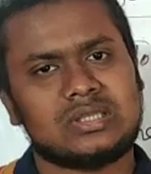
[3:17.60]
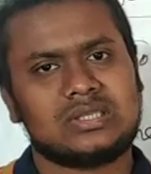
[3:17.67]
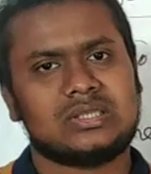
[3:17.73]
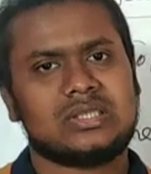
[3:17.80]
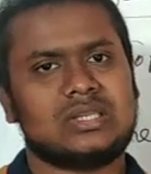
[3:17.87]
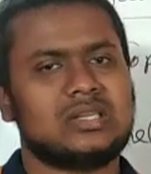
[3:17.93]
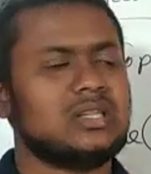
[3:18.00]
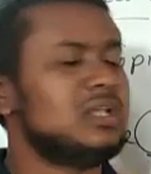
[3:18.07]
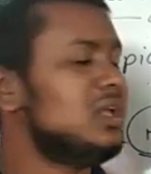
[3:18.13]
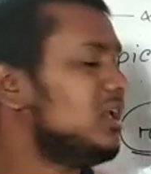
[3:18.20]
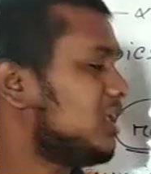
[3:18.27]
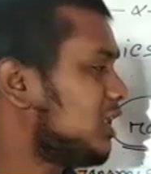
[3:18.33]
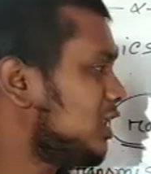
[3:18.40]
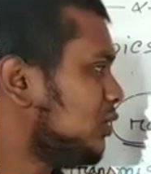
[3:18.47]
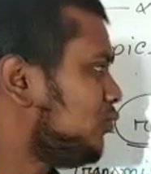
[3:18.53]
then
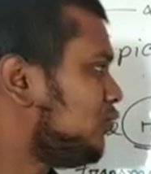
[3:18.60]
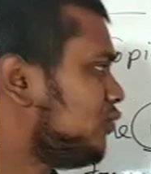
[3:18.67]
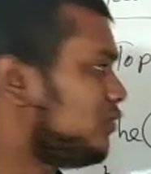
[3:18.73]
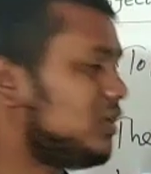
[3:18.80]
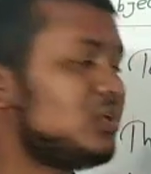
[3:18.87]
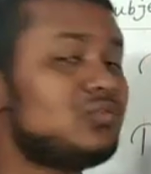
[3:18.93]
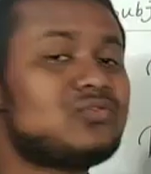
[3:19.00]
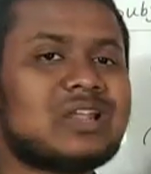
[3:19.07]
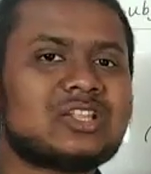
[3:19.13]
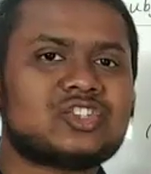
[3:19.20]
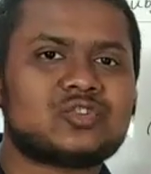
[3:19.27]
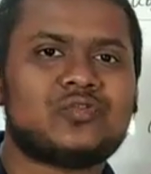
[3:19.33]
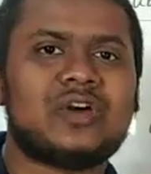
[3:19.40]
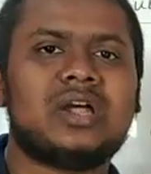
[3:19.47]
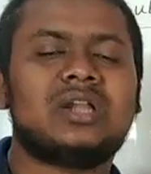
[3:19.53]
if you
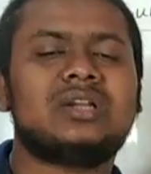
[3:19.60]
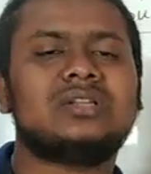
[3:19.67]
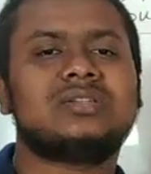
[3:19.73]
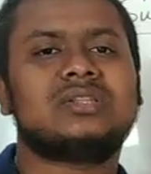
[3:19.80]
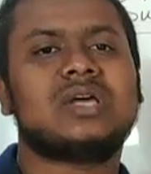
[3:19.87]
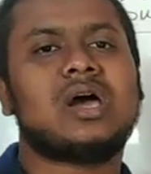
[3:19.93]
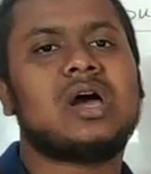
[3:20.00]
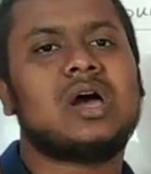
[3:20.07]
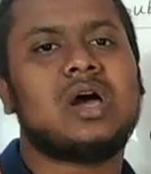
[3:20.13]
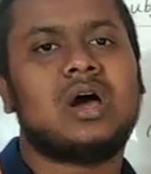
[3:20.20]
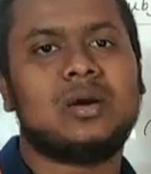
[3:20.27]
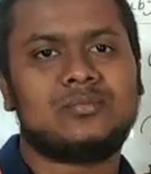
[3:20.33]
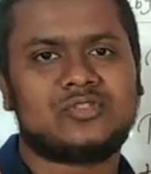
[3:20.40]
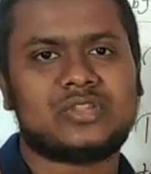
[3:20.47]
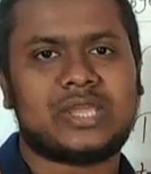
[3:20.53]
transfer the
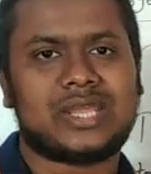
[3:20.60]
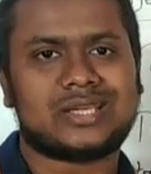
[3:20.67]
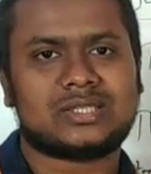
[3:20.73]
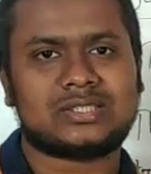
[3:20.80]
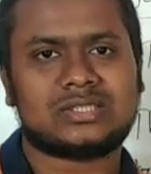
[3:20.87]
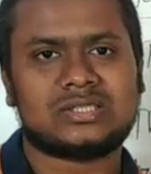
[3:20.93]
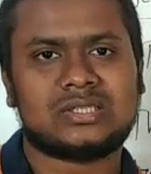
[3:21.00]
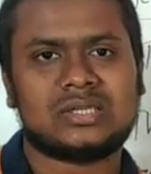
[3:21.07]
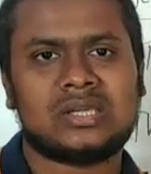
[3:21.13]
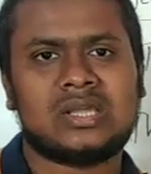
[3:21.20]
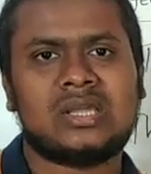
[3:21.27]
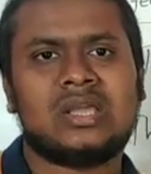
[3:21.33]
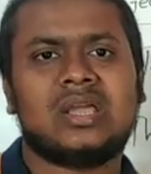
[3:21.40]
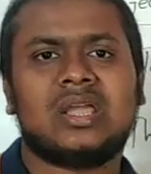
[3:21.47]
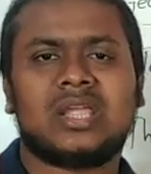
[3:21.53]
object
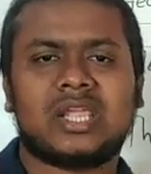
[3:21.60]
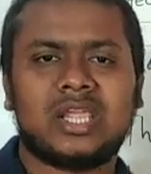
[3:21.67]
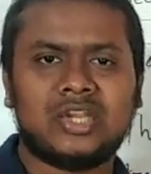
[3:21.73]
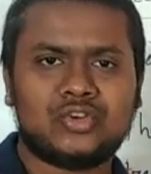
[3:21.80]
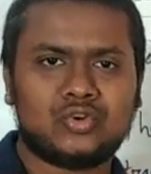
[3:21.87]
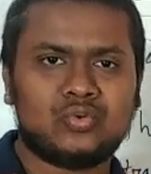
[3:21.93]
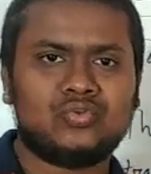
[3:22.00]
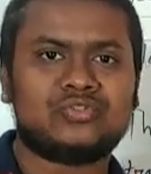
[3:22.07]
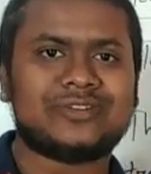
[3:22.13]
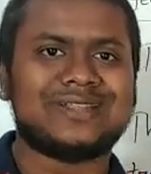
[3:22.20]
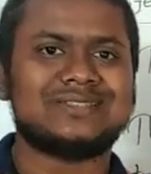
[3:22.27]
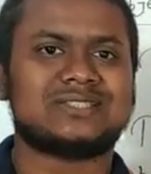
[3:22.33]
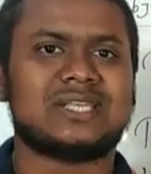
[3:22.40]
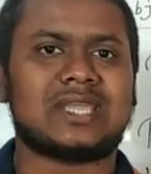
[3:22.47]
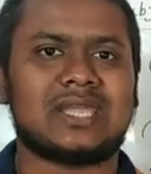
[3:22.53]
into 10
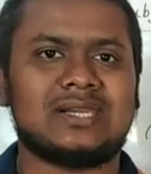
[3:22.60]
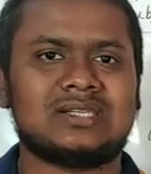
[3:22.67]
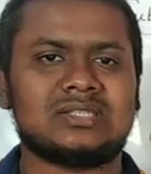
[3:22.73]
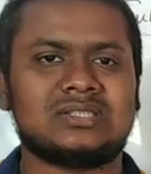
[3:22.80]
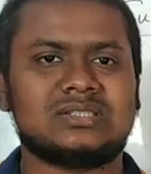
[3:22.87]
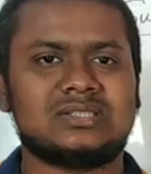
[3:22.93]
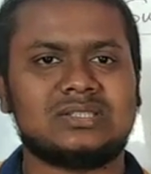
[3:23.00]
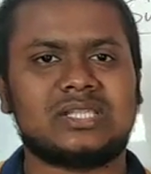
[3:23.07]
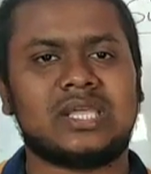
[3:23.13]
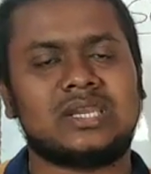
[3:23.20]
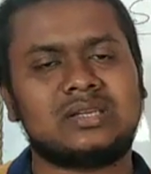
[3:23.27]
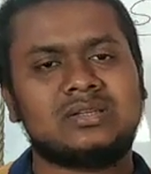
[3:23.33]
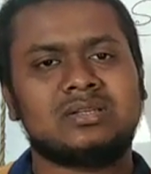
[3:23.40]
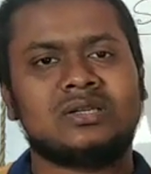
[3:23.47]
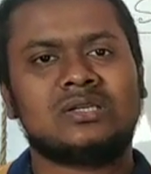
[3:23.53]
seconds,
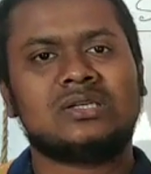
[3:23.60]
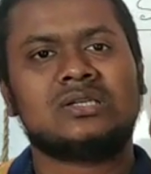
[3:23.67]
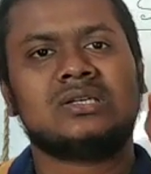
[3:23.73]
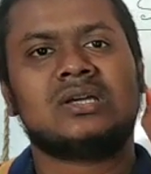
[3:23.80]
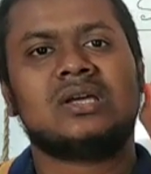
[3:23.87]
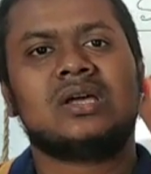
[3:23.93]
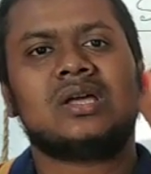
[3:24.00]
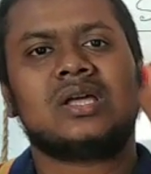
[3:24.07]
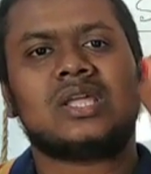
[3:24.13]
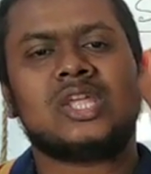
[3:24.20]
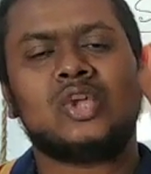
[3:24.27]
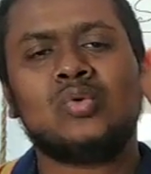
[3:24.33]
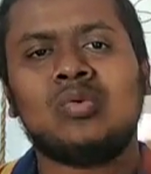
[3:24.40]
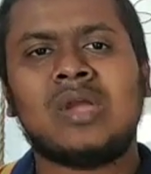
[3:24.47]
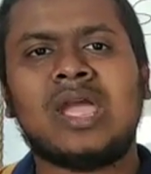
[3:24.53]
then
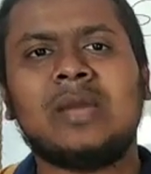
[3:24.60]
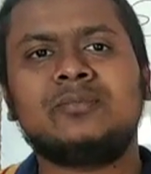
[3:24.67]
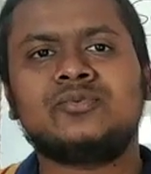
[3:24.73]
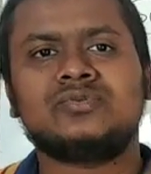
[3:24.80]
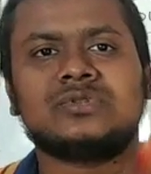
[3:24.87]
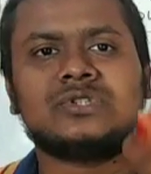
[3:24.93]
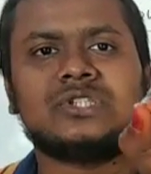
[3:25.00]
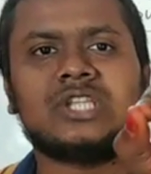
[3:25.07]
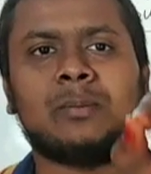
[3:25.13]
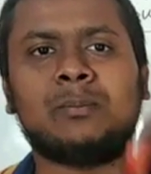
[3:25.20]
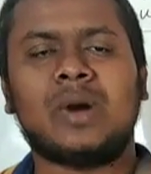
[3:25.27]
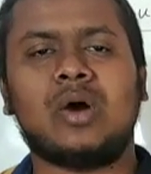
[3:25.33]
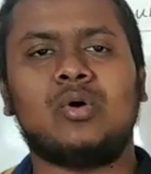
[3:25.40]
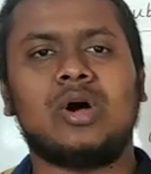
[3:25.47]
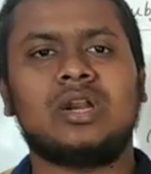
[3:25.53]
you have the
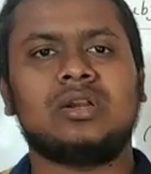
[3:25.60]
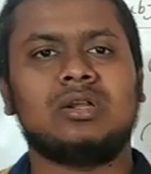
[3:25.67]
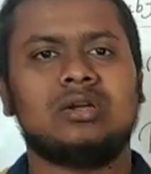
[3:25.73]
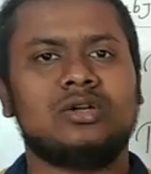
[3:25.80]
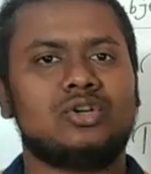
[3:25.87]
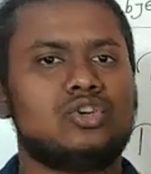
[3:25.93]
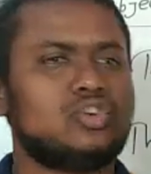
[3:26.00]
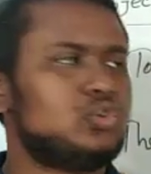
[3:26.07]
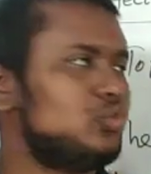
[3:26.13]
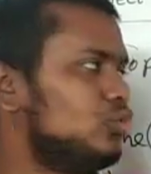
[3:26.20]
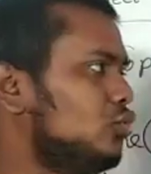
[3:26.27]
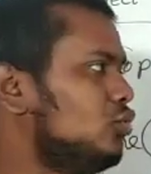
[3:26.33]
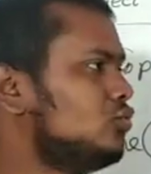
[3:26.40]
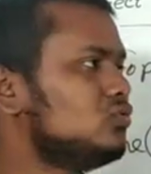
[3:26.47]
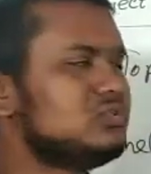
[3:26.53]
power to
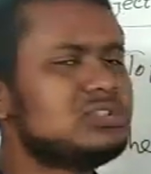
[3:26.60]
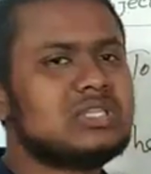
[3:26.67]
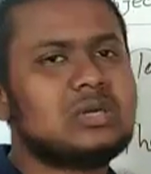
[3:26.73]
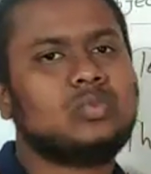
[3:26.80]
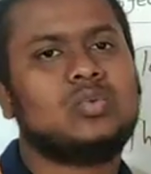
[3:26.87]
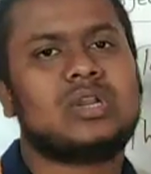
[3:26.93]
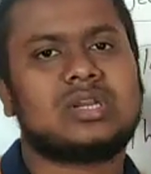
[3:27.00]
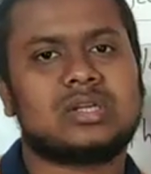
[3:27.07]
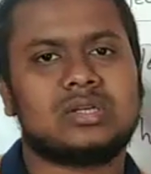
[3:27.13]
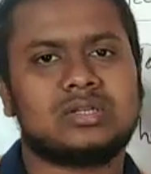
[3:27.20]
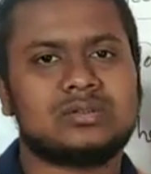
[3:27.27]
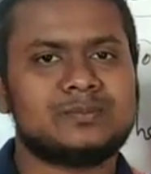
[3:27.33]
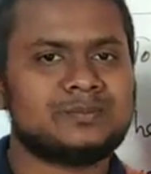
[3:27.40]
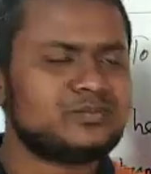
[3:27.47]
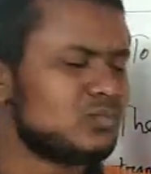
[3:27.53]
do the work.
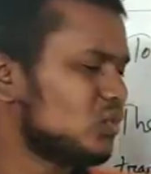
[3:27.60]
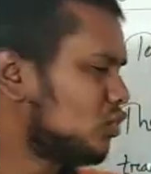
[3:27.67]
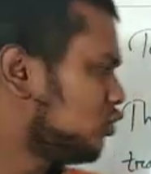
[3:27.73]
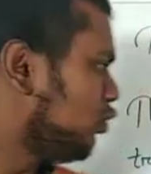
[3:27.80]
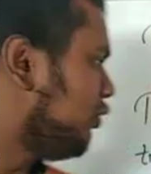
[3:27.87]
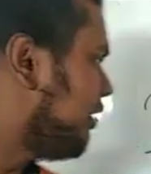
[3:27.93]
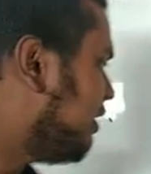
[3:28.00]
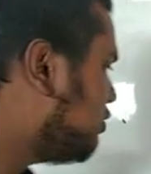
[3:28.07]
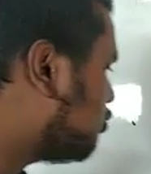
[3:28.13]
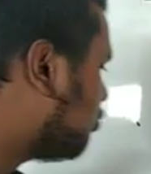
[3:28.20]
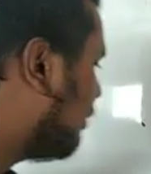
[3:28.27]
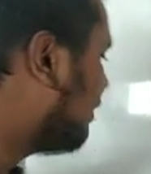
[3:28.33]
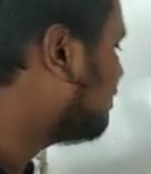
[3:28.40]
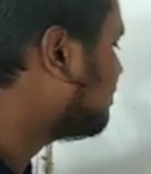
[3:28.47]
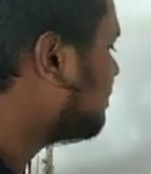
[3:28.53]
So dear
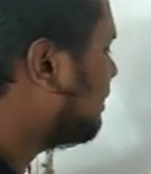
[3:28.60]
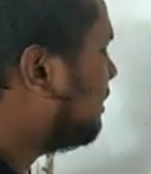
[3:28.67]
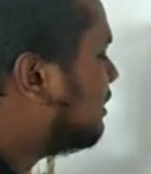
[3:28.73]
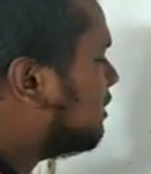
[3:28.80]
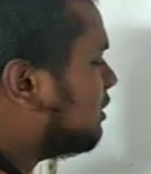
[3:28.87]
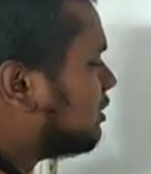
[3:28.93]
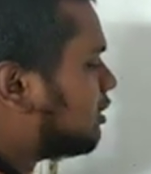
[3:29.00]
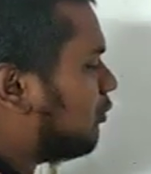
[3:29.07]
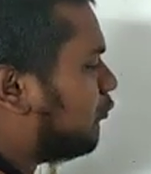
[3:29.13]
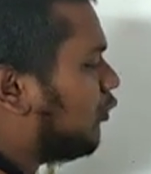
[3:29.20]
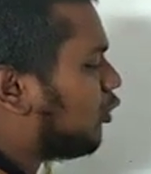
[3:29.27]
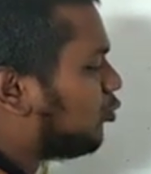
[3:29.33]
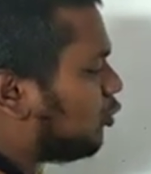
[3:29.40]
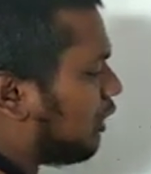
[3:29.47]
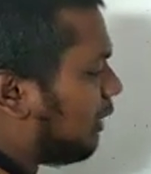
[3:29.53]
students, the
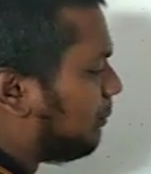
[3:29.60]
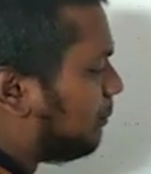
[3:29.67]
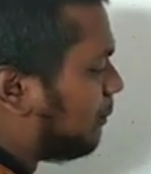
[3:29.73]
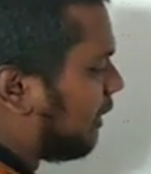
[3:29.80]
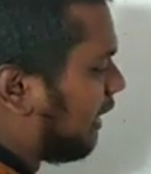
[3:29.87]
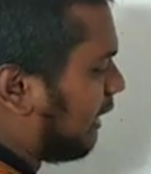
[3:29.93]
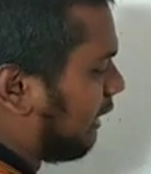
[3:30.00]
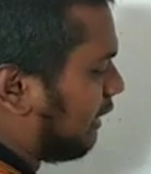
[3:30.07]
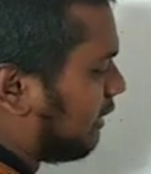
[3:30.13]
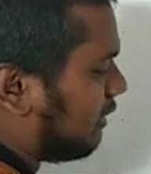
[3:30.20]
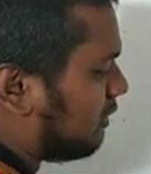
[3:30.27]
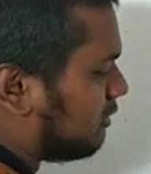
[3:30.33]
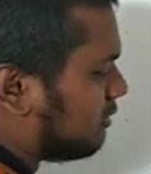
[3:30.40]
formula P